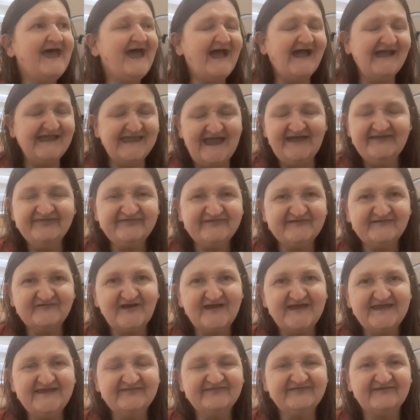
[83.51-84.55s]
I had to
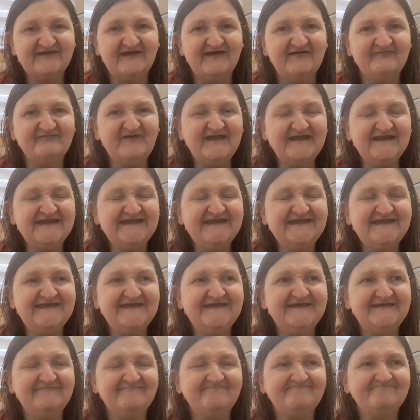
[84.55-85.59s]
write a
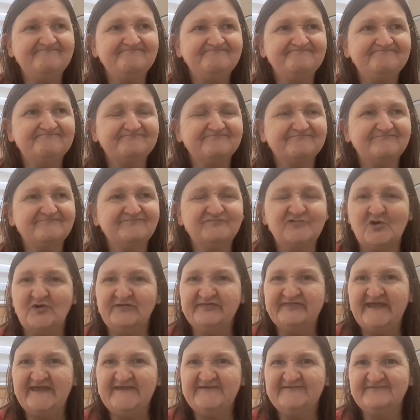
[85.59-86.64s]
very
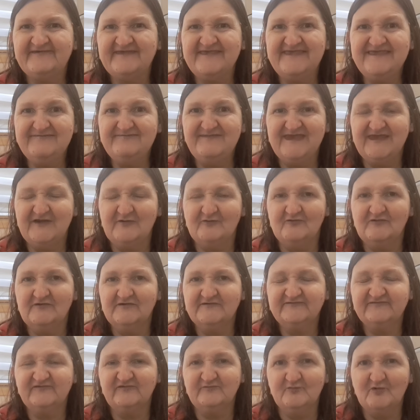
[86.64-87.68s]
not nice email
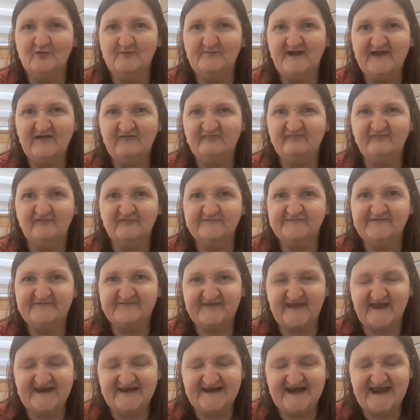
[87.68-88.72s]
to Mobile Phones
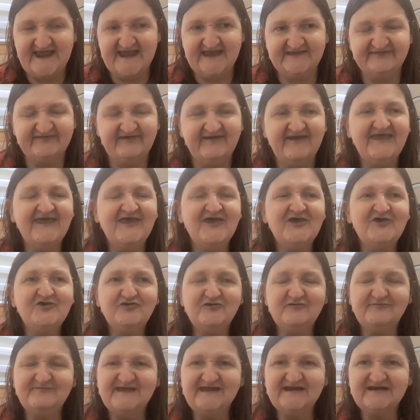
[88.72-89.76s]
Direct.
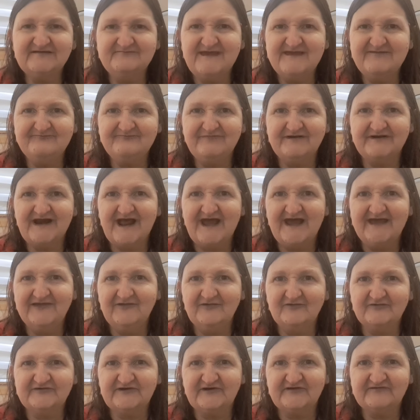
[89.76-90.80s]
You may remember I
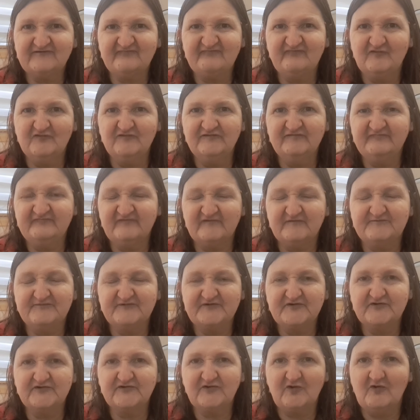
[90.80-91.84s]
ordered a phone for
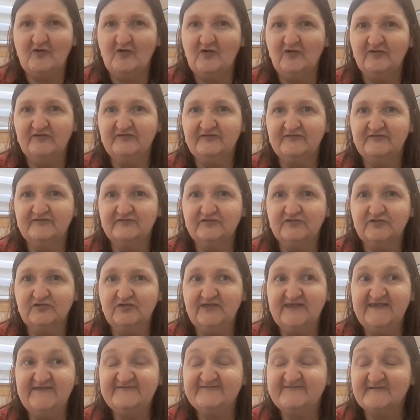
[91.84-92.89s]
Brooke on
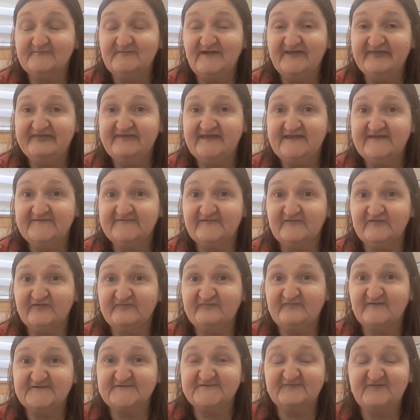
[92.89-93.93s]
Easter Monday, so the
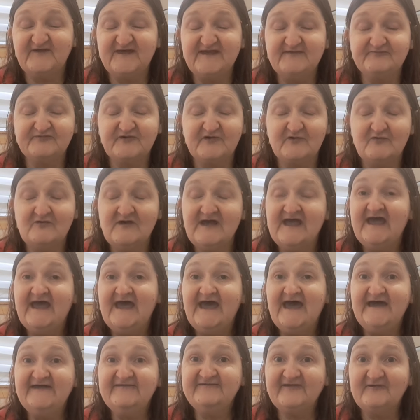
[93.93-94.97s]
1st of April.
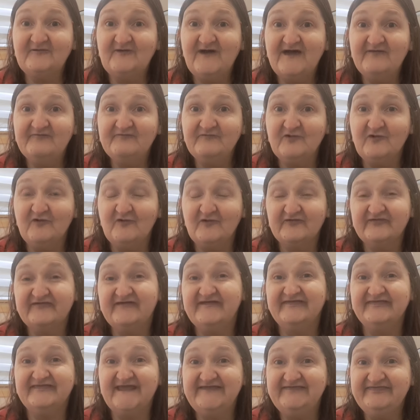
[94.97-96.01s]
I still haven't got
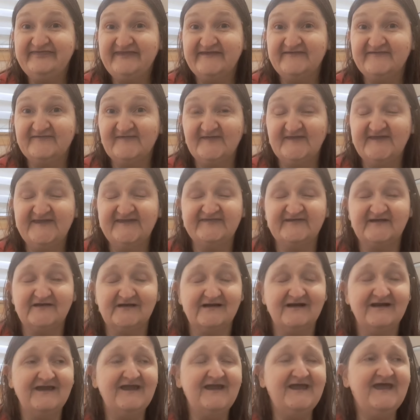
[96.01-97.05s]
it 9 days
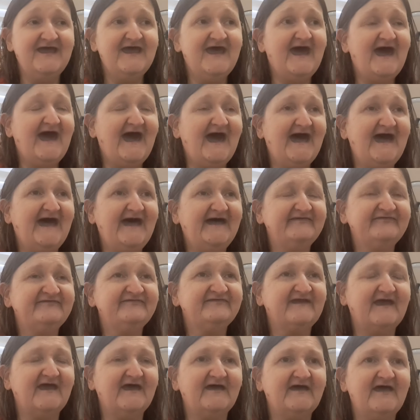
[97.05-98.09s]
later,
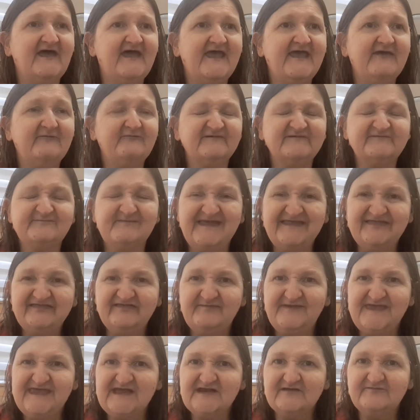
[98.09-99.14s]
and it was meant to
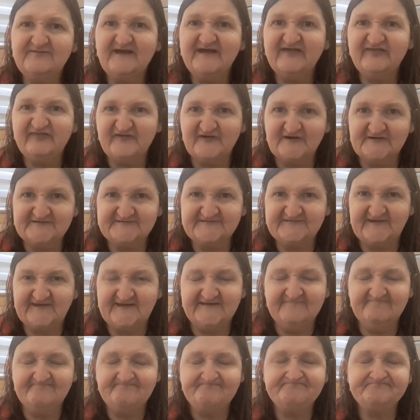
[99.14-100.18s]
be here by
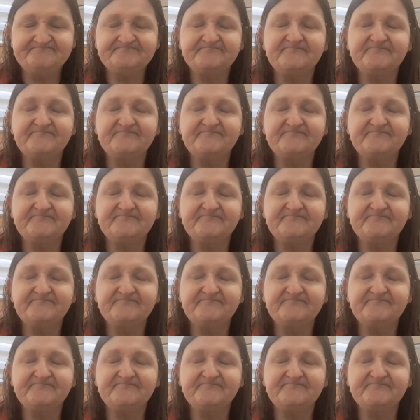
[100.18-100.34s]
Thursday.